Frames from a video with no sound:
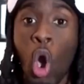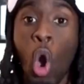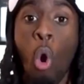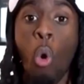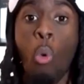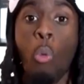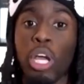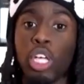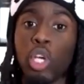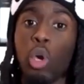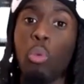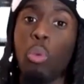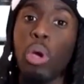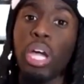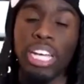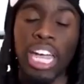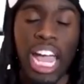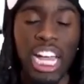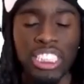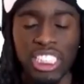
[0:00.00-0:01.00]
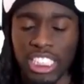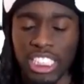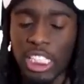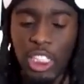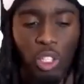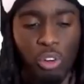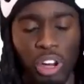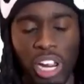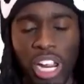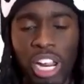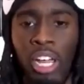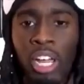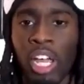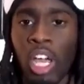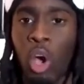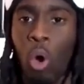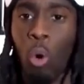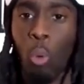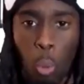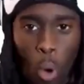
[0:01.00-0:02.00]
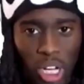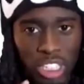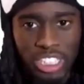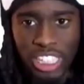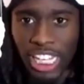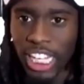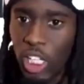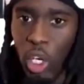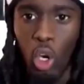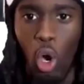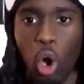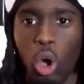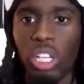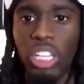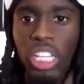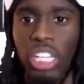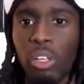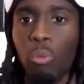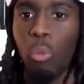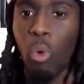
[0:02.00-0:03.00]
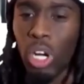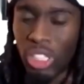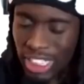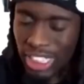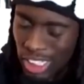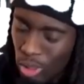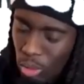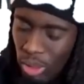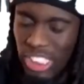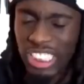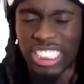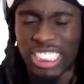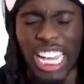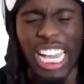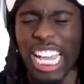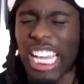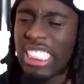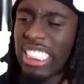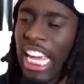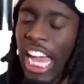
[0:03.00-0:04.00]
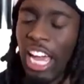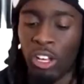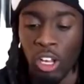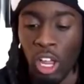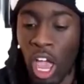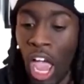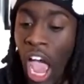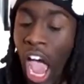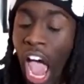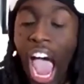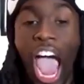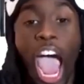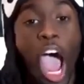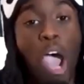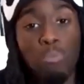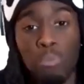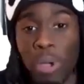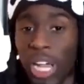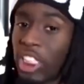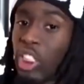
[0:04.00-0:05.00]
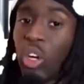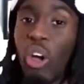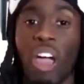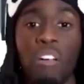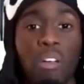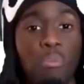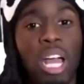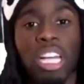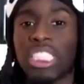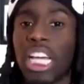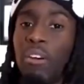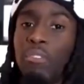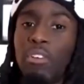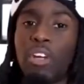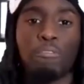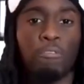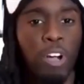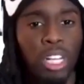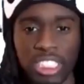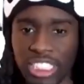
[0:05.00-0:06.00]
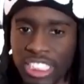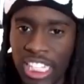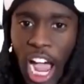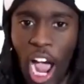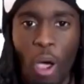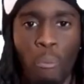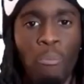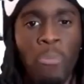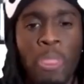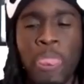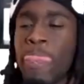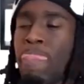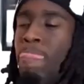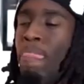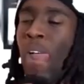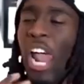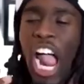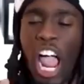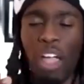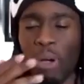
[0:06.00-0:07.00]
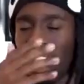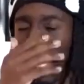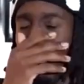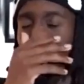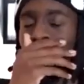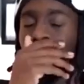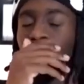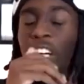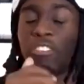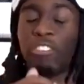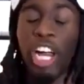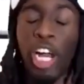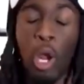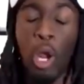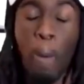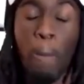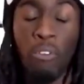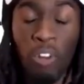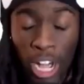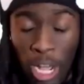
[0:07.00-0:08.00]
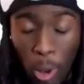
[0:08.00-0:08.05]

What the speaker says: When you with KC3, one thing you can say is that I make sure everybody's having a fun time. Everybody's having good, right? Right.